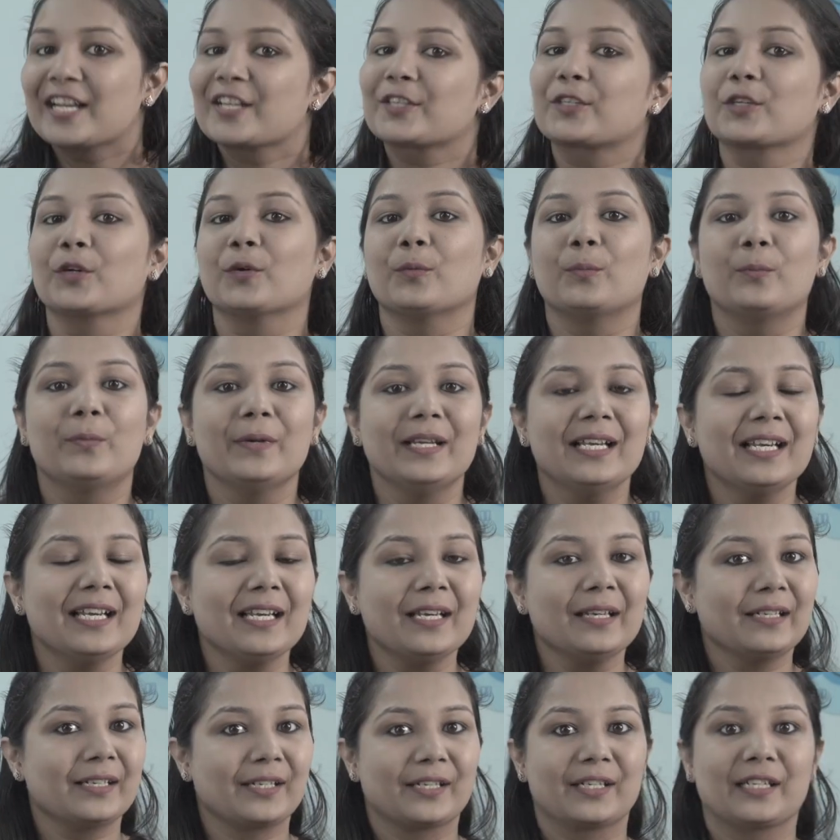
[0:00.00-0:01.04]
So
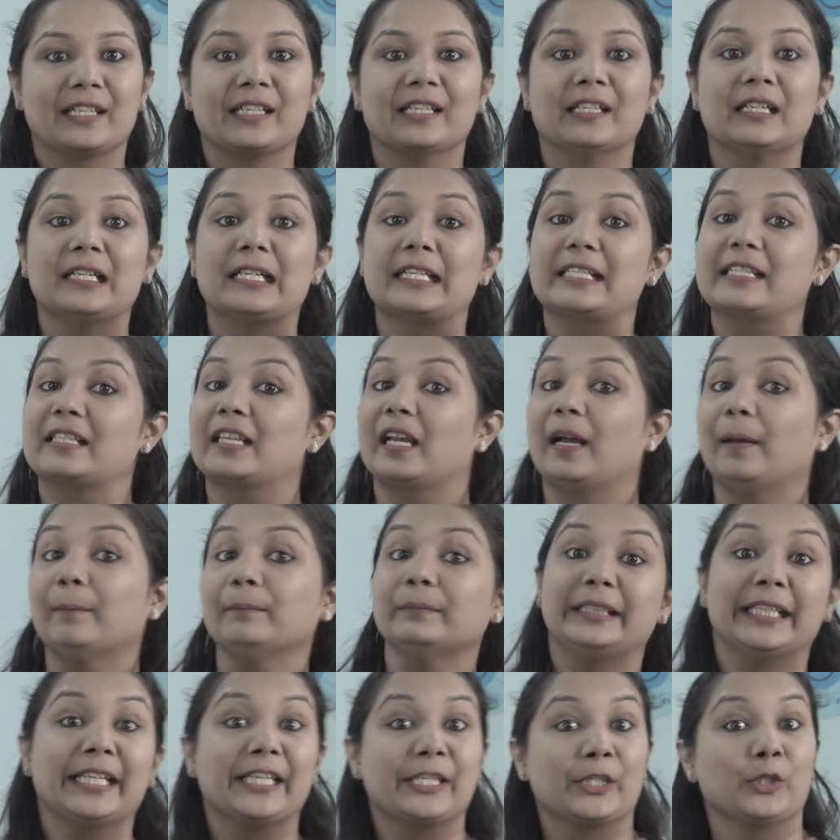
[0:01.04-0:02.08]
we'll learn
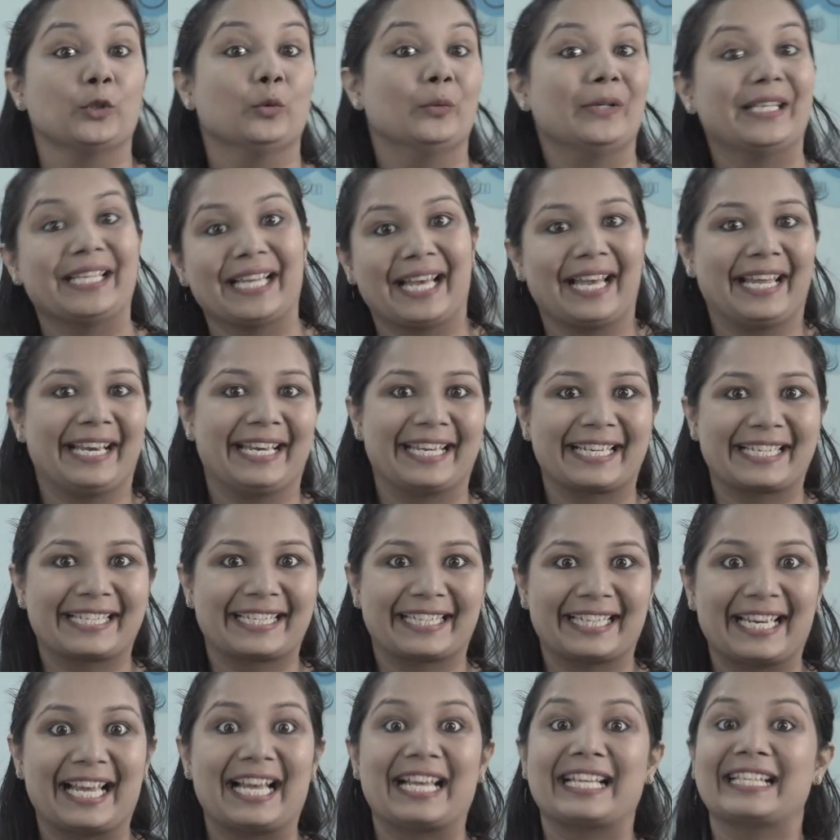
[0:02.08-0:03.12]
something new in our
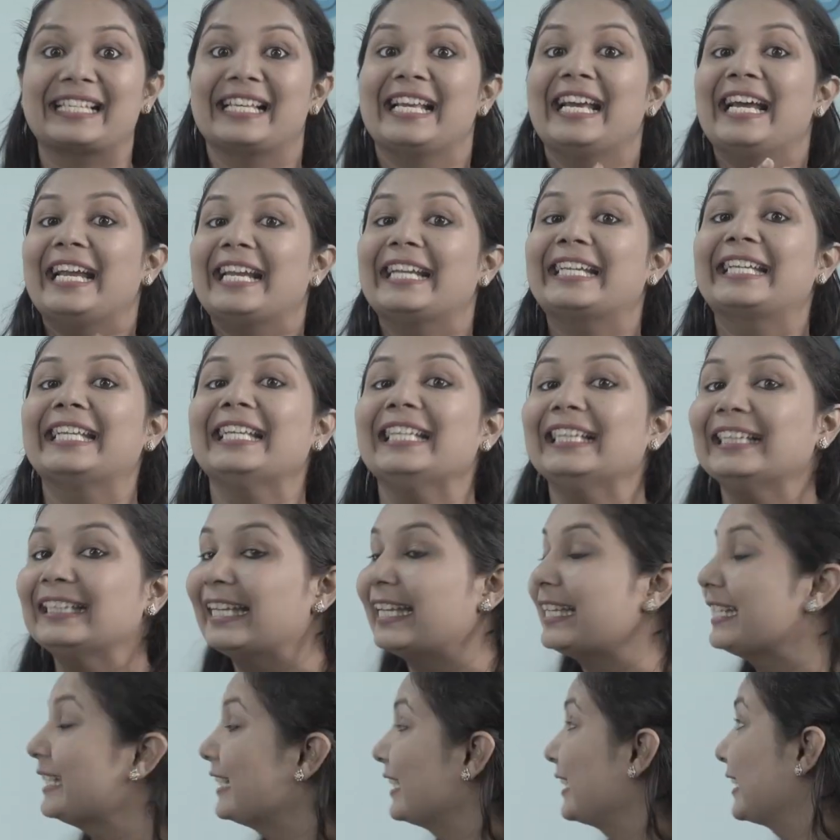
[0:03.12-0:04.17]
next class. Till
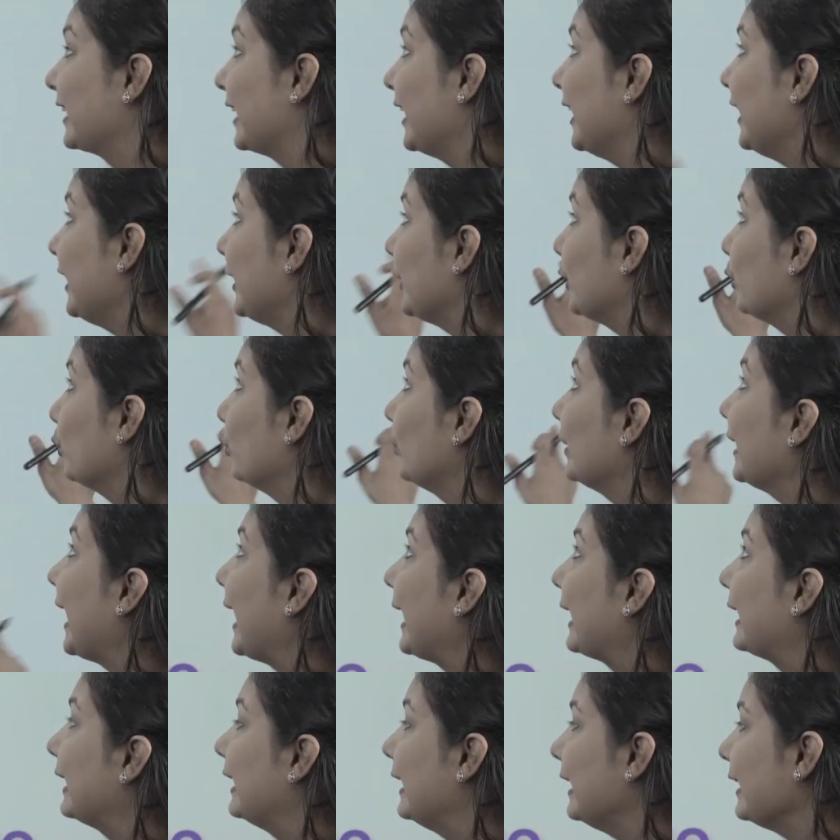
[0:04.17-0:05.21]
then, stay tuned
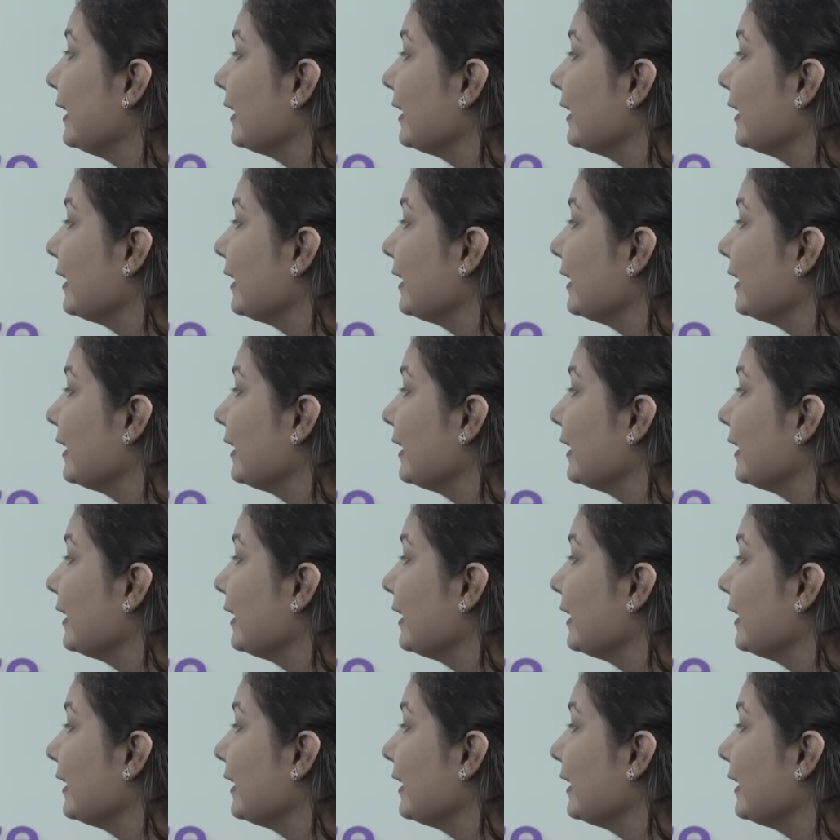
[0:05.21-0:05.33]
and